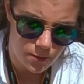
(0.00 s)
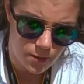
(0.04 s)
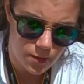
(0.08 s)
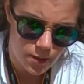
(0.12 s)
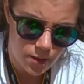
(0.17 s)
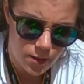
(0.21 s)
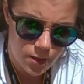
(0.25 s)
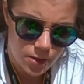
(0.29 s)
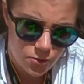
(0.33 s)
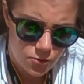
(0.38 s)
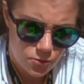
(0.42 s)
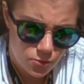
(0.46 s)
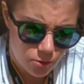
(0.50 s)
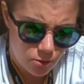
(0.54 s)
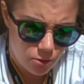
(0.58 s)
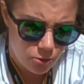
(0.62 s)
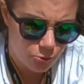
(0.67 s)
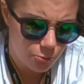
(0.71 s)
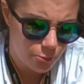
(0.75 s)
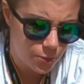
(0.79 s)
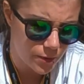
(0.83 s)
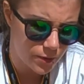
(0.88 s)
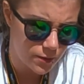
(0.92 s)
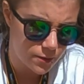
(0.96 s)
I need to
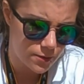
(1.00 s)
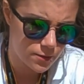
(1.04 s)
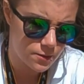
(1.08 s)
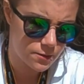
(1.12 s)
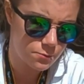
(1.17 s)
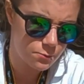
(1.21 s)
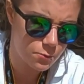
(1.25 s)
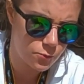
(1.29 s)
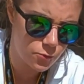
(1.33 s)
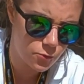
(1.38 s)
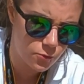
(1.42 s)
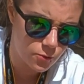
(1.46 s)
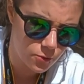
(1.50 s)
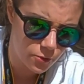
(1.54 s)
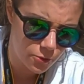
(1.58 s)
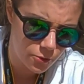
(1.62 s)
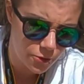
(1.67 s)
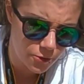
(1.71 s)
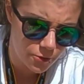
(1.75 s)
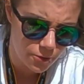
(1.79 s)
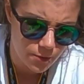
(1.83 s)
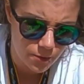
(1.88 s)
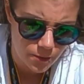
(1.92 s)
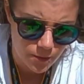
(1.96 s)
open this
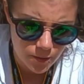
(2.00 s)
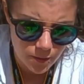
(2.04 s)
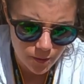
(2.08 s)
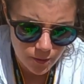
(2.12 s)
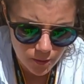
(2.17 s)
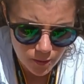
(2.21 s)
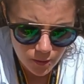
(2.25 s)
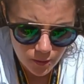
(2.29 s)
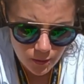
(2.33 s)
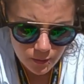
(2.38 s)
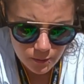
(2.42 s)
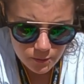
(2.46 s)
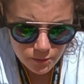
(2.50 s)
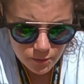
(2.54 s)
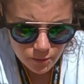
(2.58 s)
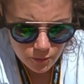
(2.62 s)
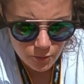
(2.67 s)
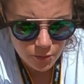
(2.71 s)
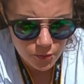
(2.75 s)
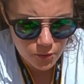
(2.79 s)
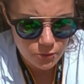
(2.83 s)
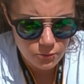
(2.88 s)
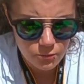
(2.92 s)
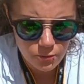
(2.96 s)
more,
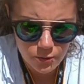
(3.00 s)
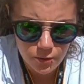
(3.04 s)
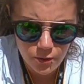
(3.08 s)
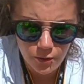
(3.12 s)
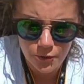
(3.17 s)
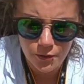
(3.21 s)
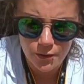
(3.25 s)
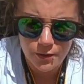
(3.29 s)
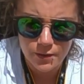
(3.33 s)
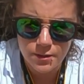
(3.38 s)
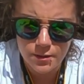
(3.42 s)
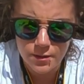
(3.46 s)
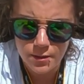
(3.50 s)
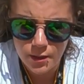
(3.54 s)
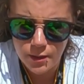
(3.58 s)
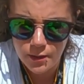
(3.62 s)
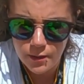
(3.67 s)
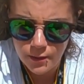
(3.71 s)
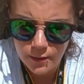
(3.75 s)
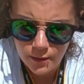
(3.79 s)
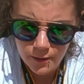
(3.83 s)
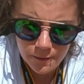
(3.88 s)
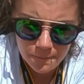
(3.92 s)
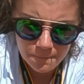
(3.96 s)
so you will gonna
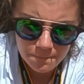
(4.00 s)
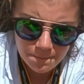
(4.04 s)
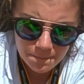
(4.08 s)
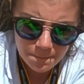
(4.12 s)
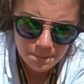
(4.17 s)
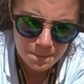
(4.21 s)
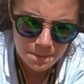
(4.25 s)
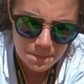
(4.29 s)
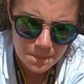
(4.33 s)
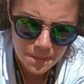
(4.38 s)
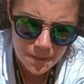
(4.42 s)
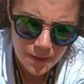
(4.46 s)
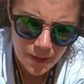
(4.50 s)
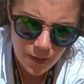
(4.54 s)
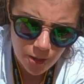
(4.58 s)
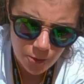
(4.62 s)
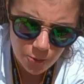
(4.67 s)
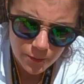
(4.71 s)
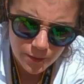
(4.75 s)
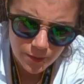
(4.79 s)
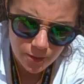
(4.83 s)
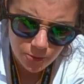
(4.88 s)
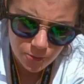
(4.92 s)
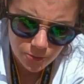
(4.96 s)
see
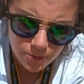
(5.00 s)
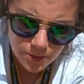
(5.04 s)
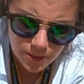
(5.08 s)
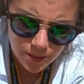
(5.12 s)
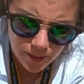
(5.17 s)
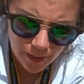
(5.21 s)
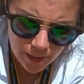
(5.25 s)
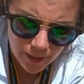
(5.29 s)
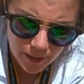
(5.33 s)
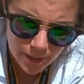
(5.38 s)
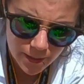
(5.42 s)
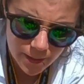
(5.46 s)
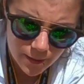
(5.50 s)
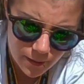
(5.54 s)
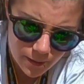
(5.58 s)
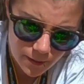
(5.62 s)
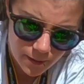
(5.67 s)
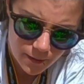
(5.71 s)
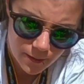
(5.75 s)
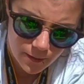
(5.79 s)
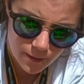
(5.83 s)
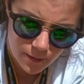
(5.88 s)
how it looks like,